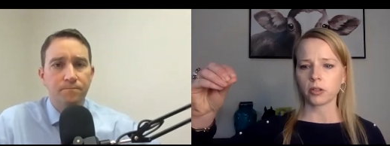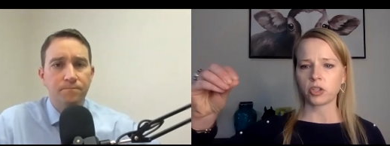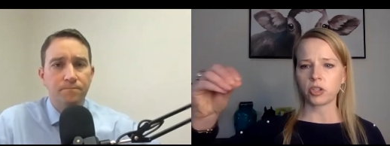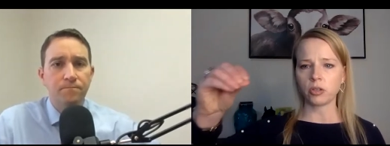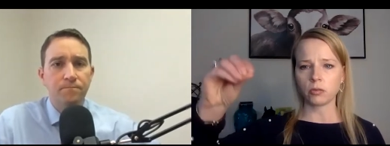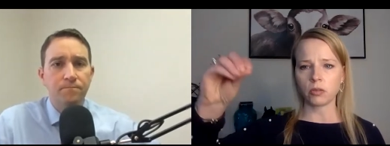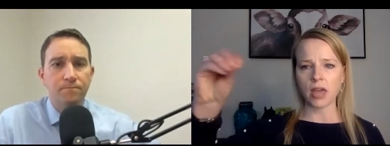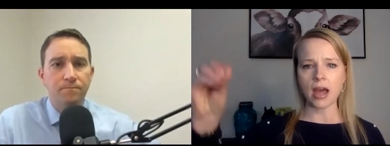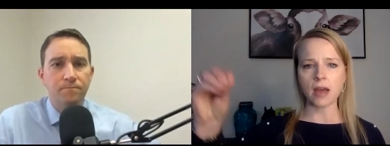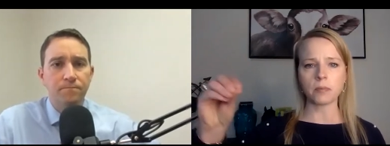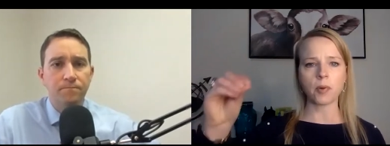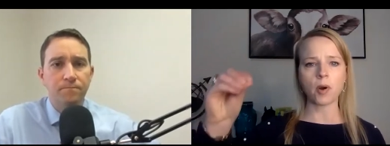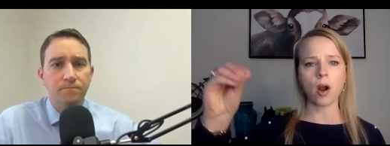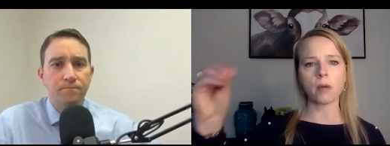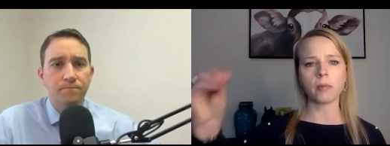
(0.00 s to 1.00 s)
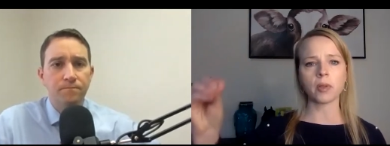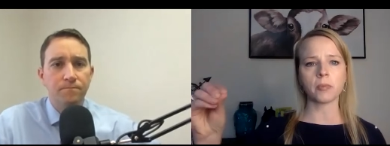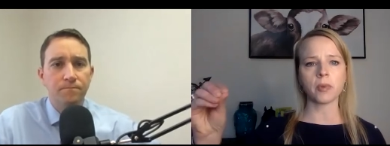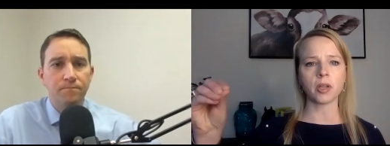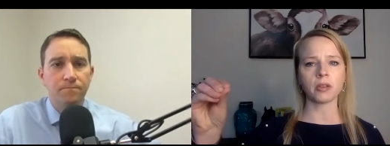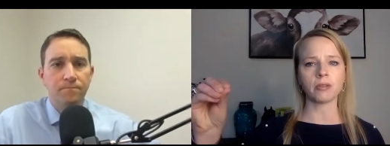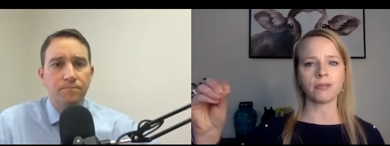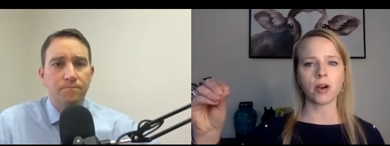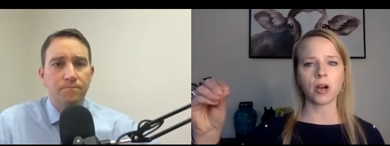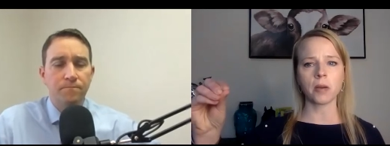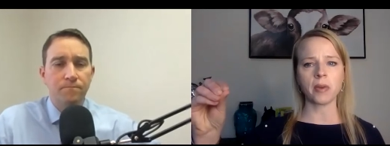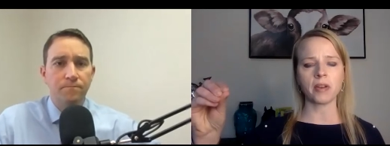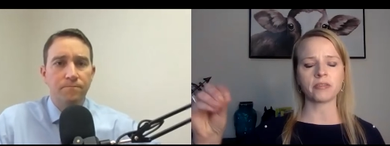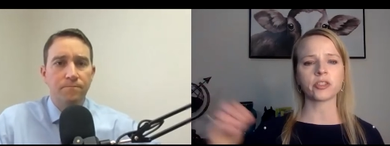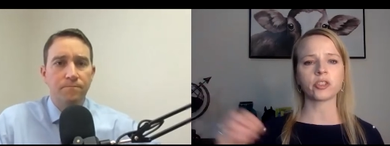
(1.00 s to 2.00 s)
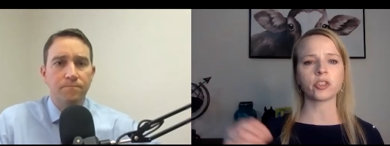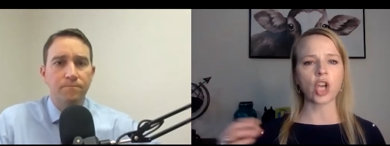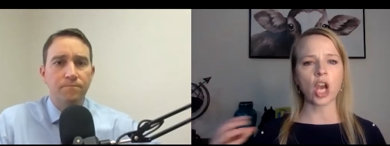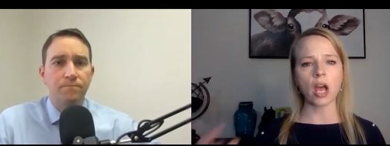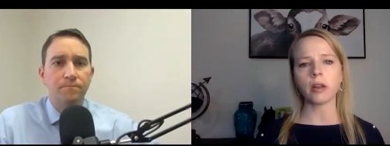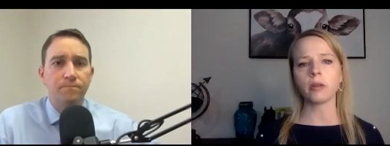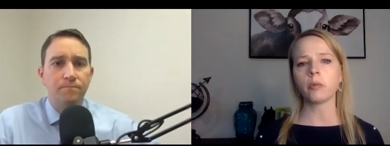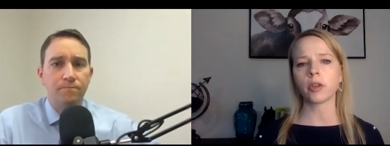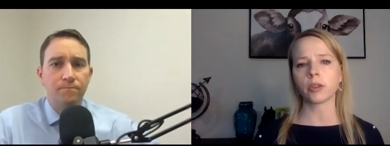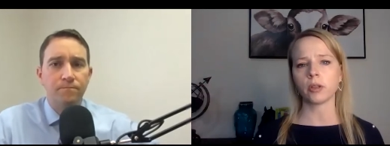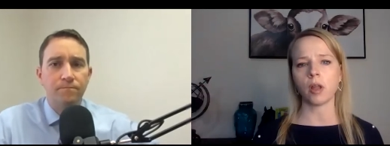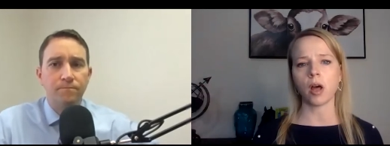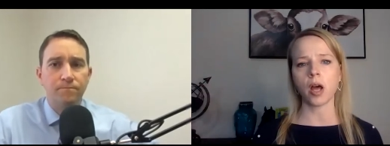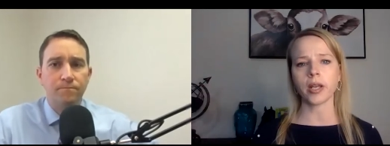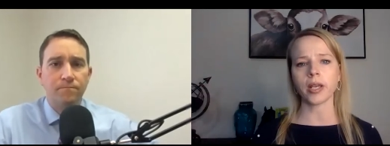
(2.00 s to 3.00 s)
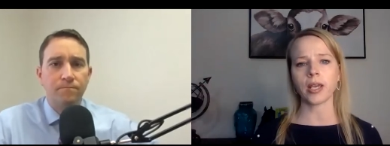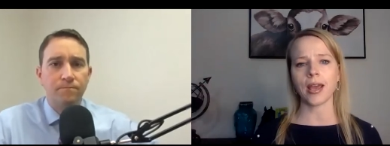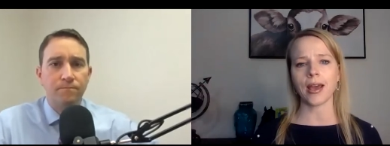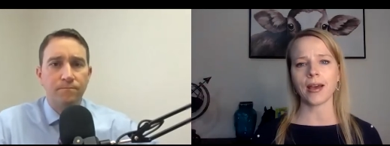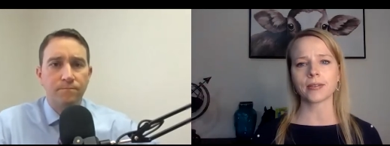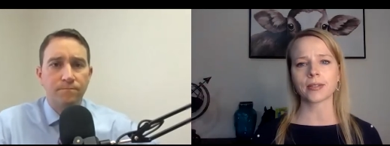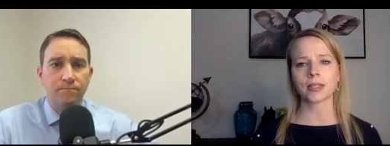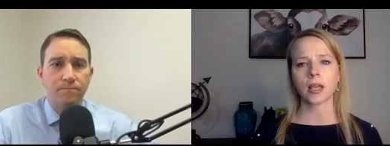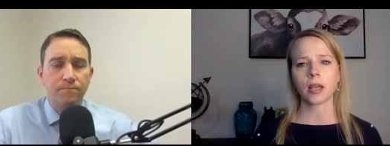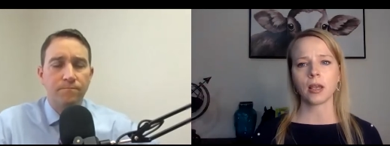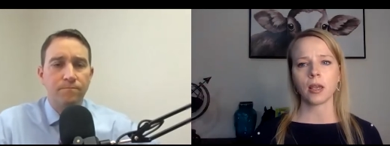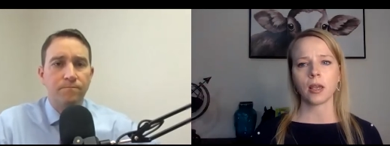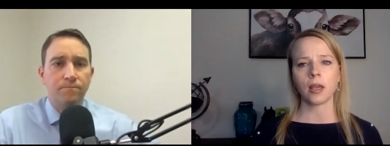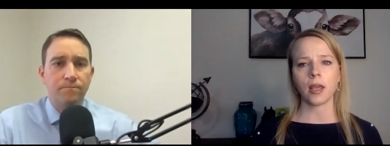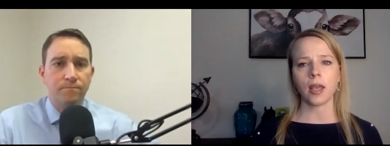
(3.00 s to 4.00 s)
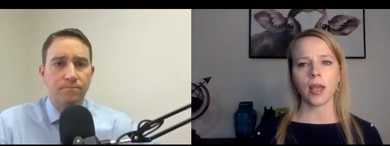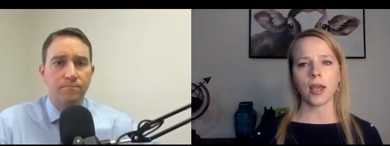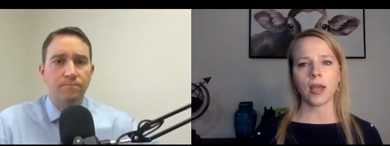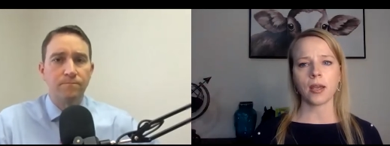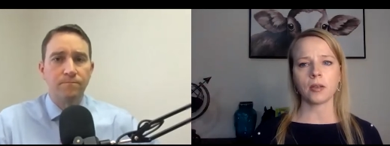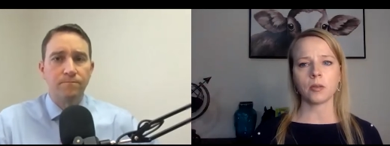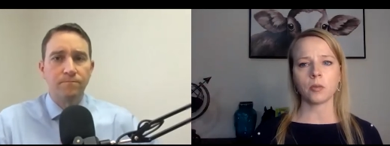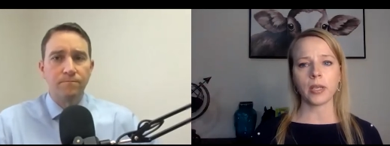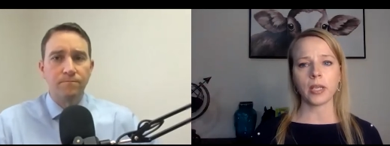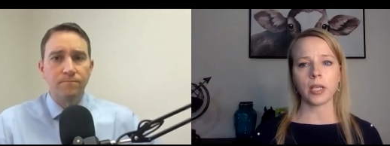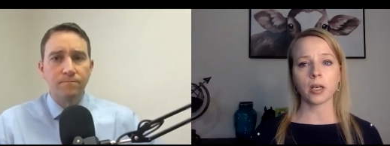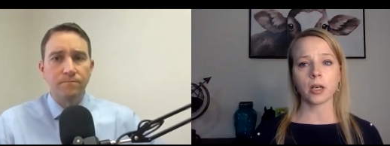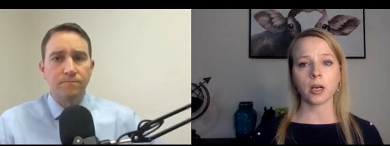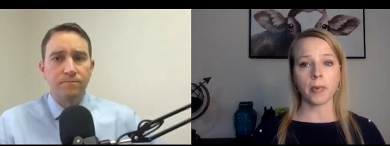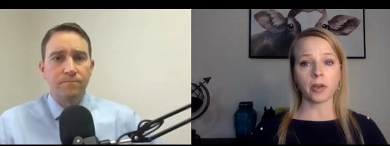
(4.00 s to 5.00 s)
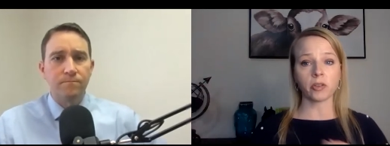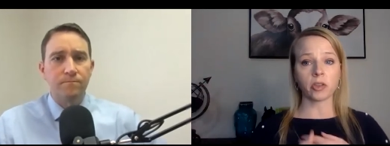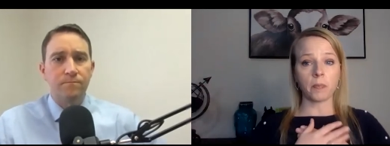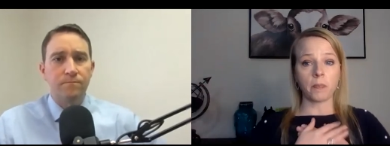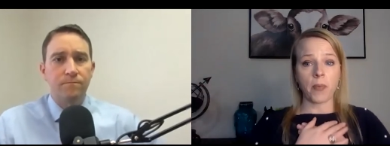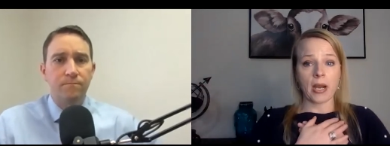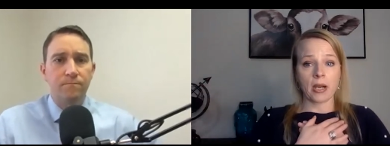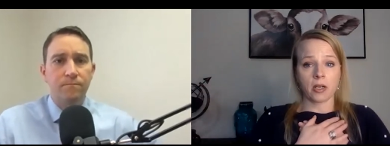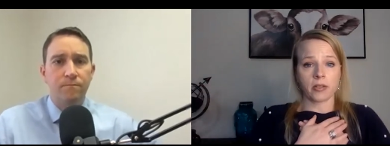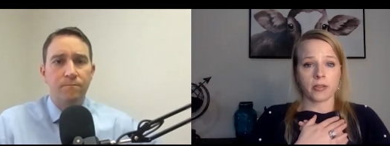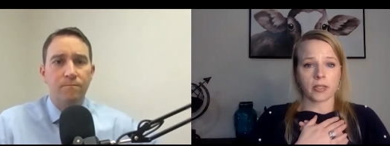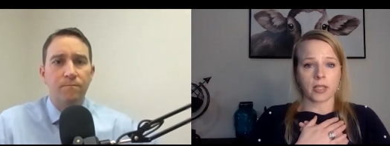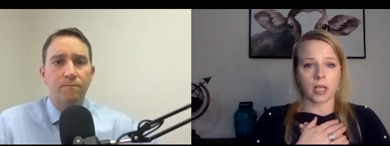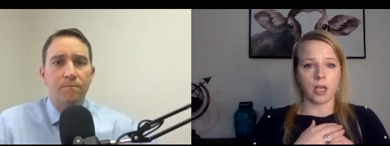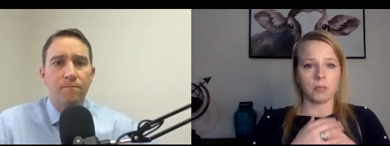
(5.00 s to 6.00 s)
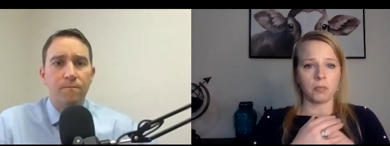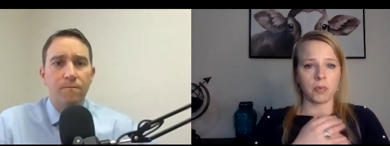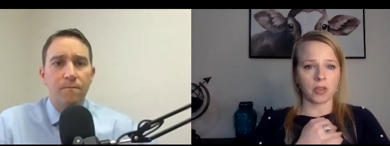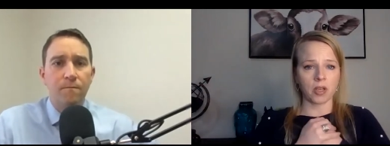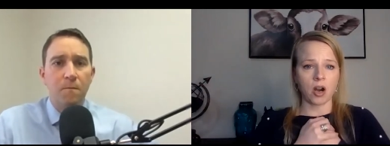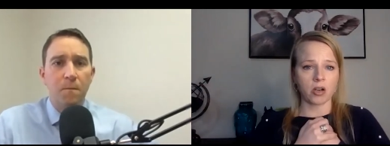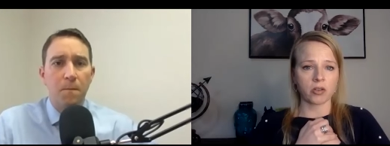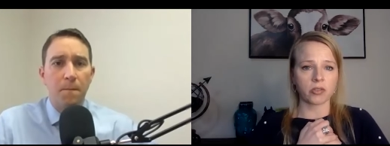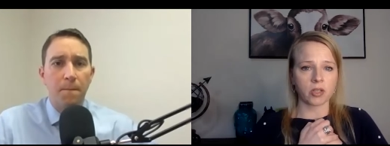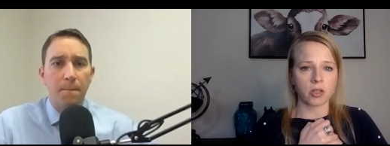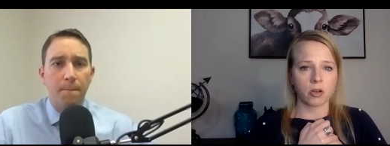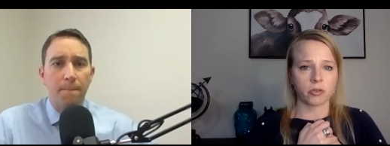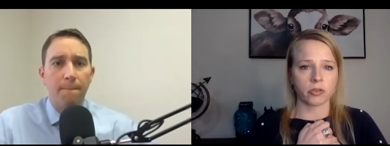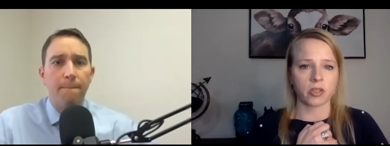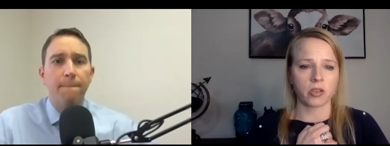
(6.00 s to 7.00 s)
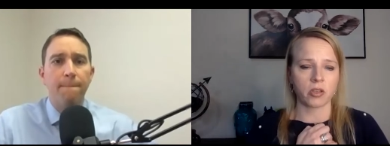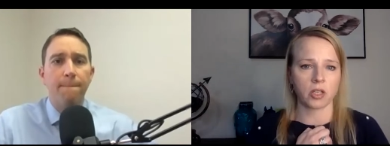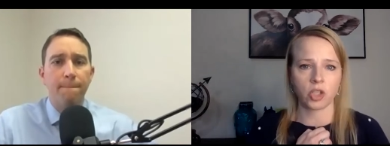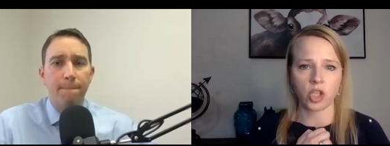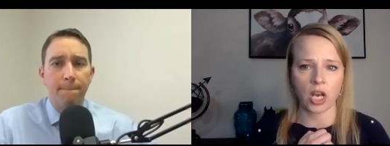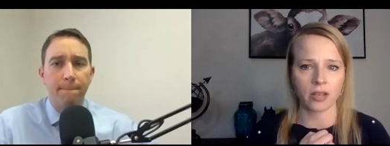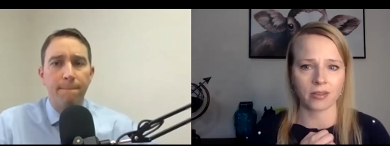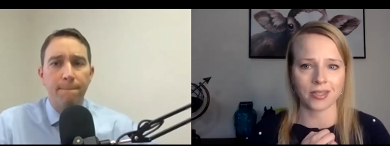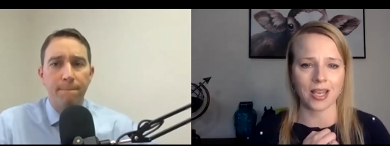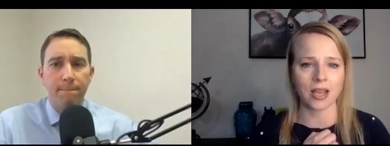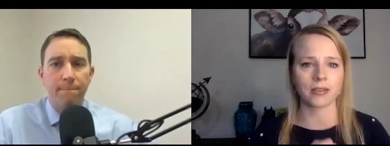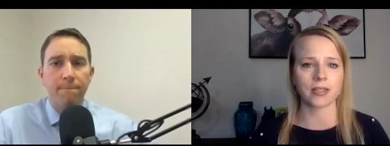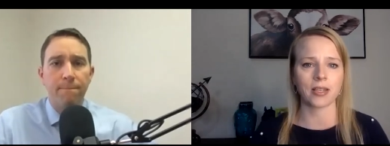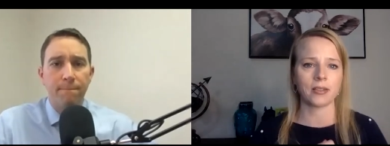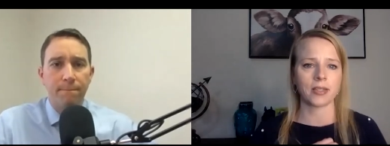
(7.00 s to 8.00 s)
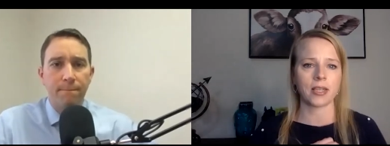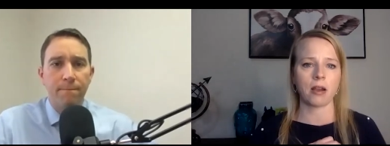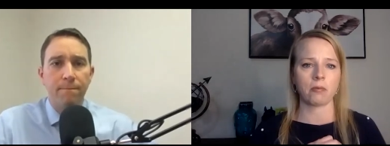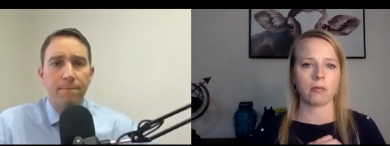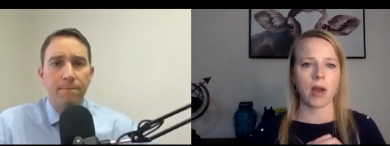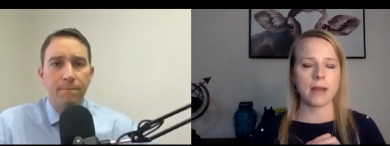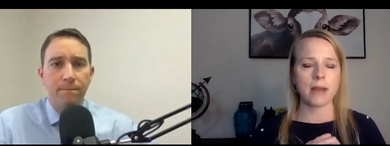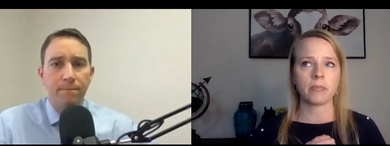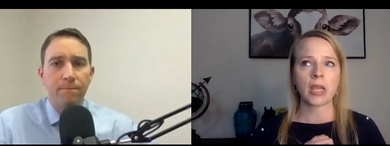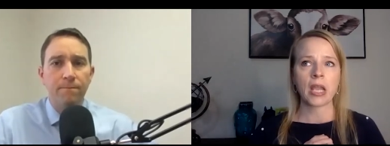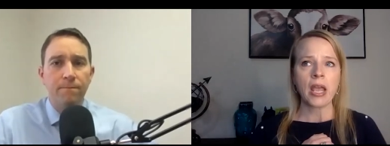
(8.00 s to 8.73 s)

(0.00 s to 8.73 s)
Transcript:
Speaker 1: to that problem on the farm. I've chatted with a lot of guests and we hear about the parents keeping the cards close to the chest, as they say, right?